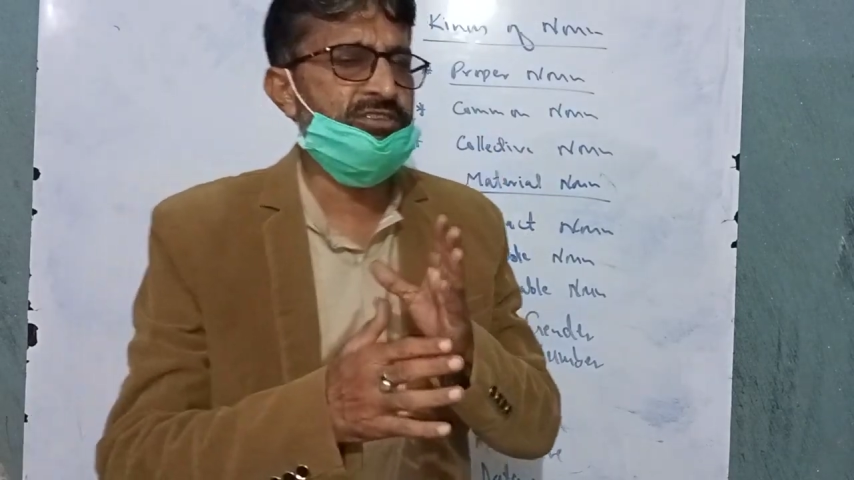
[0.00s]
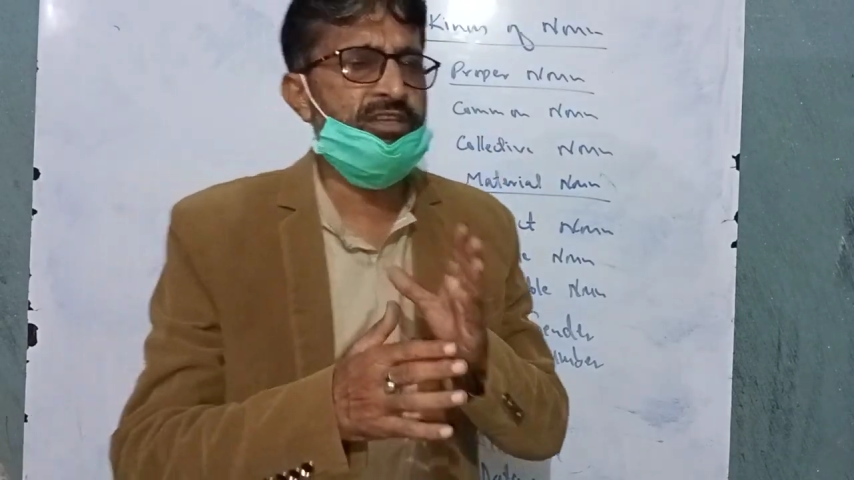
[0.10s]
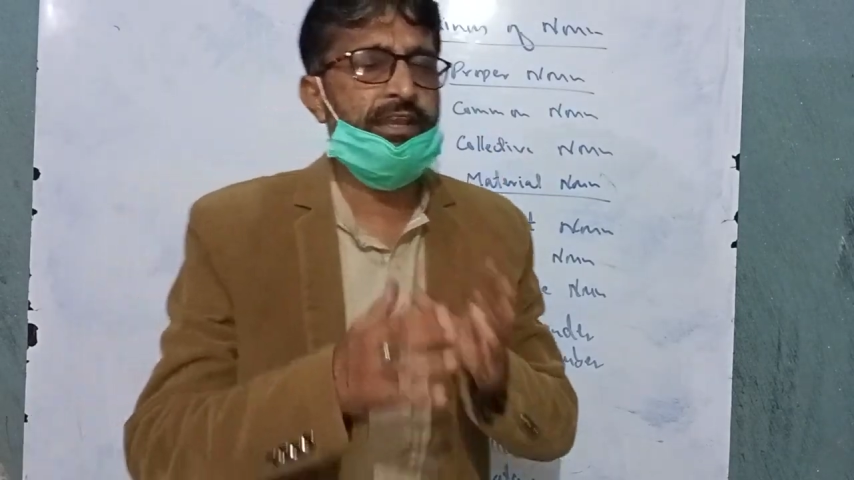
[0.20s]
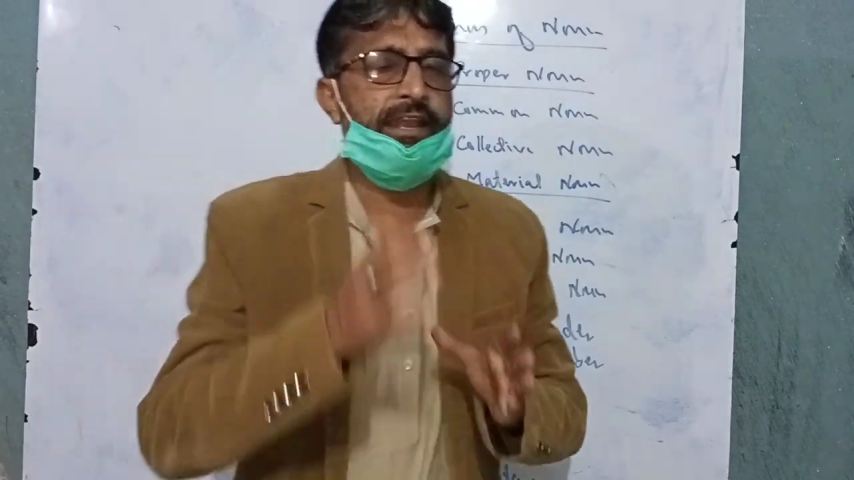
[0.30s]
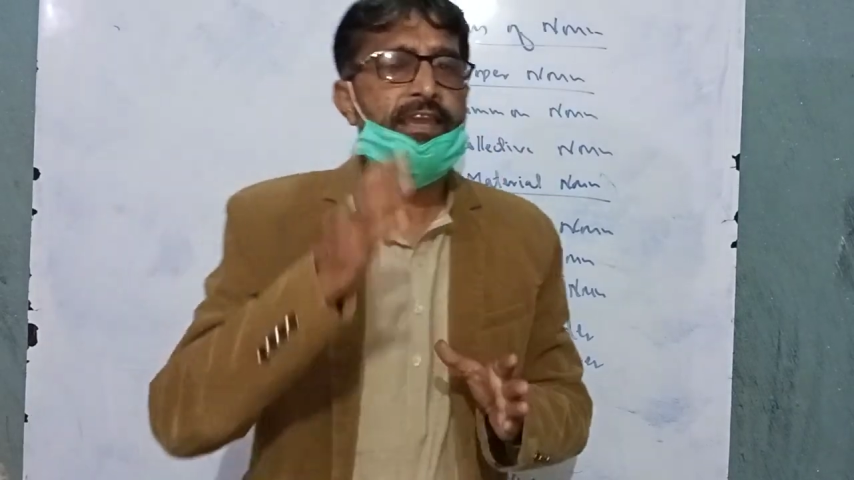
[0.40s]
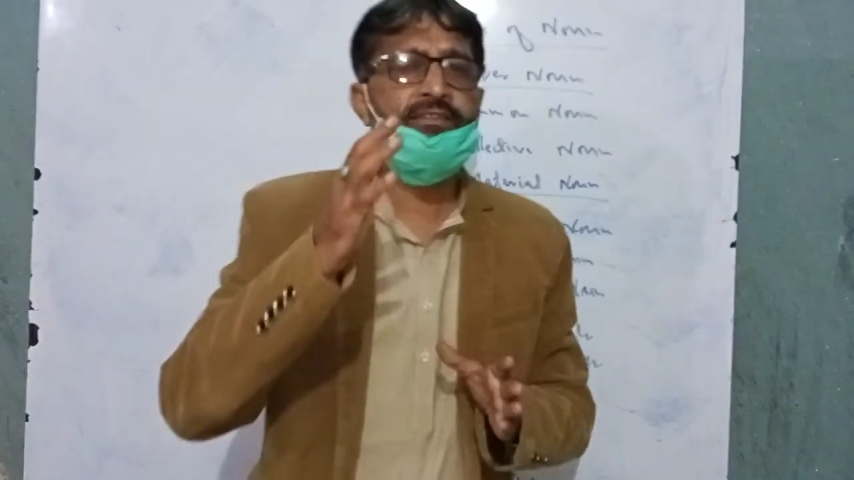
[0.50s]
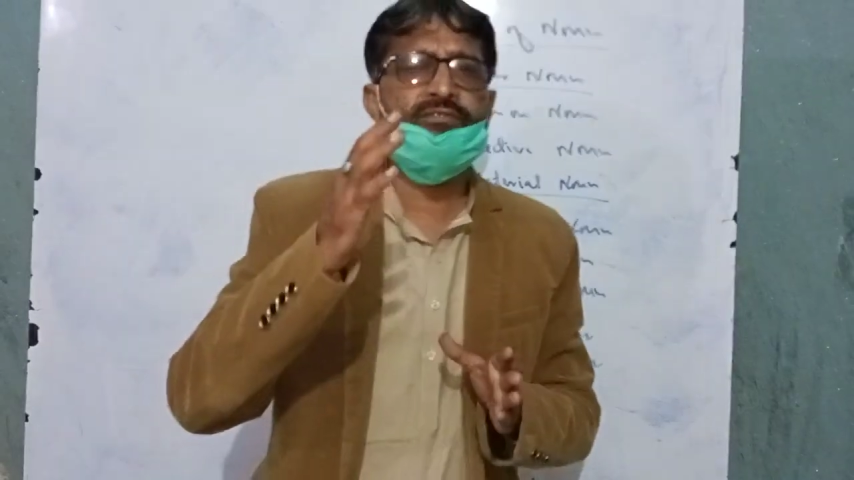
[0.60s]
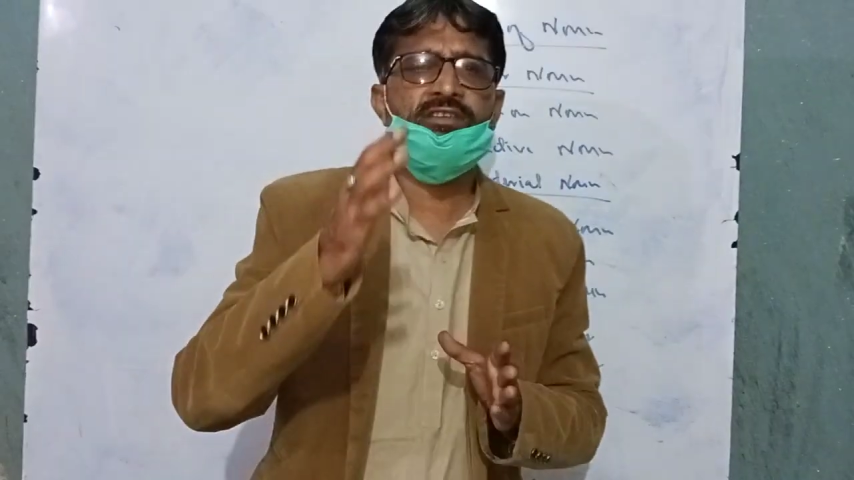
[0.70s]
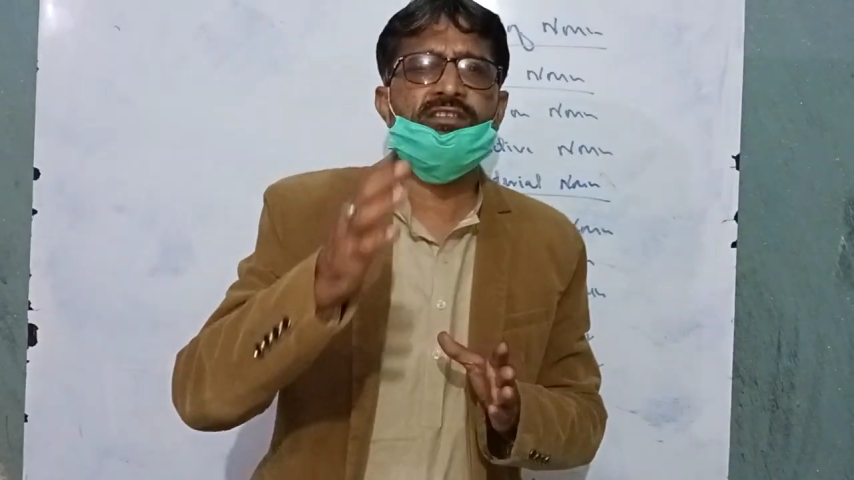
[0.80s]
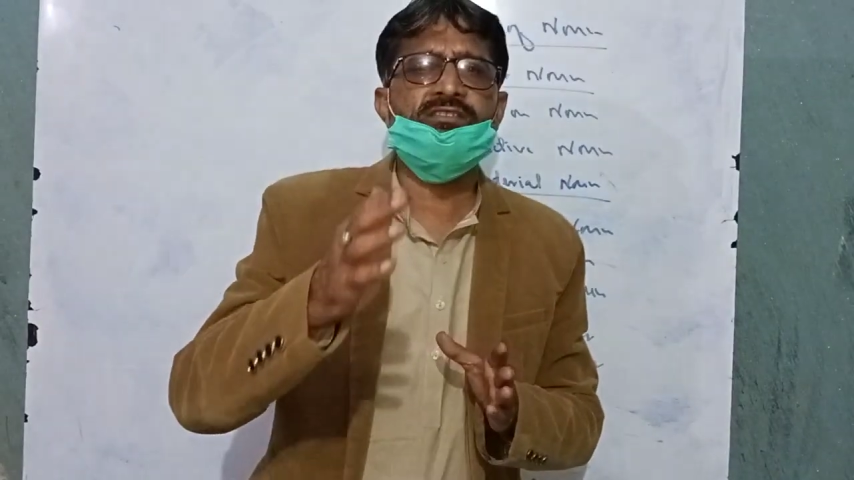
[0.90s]
the
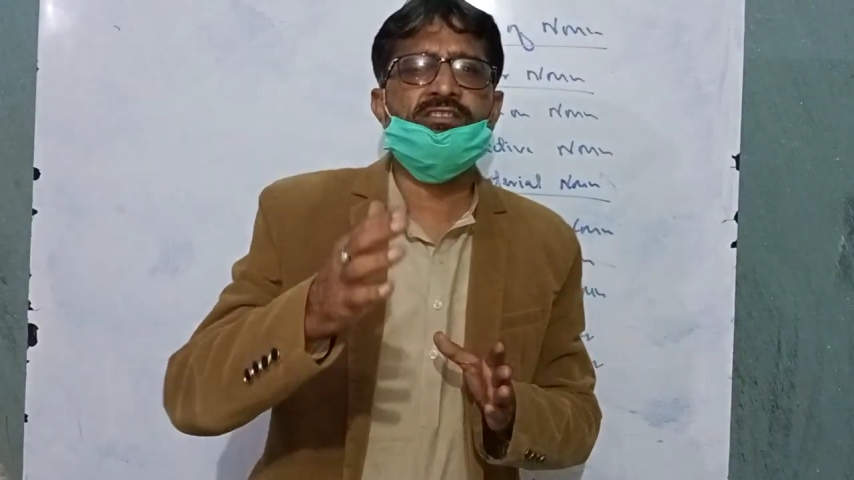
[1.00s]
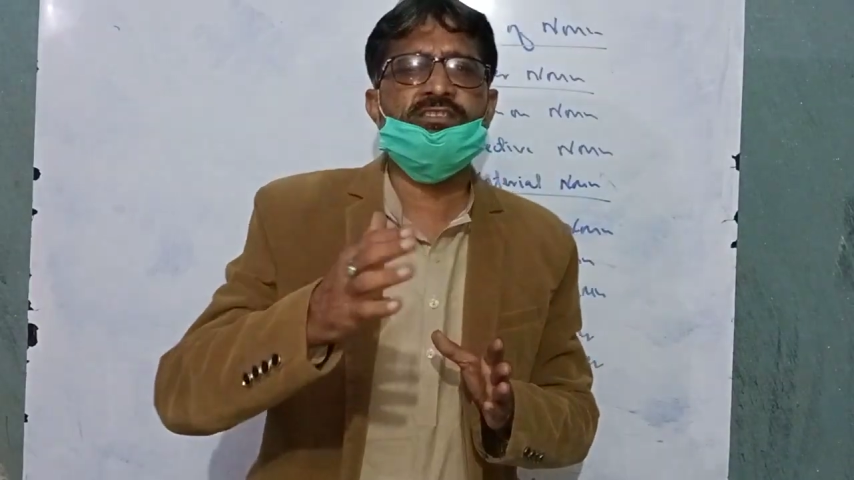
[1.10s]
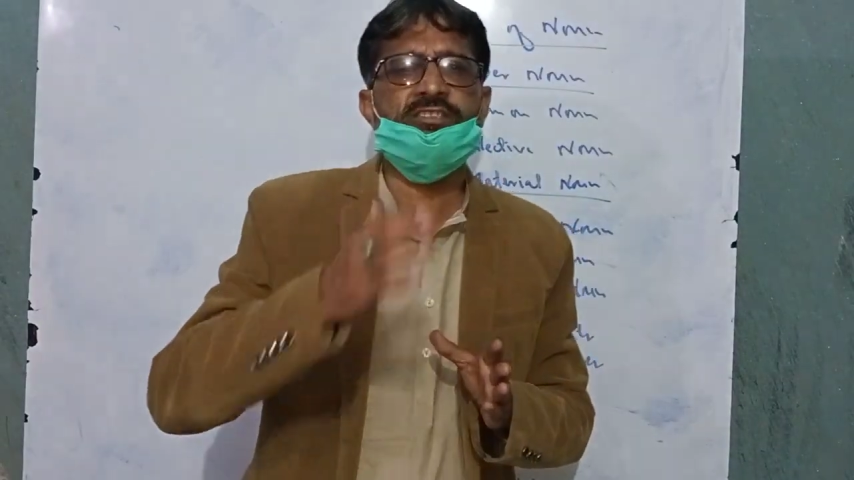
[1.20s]
language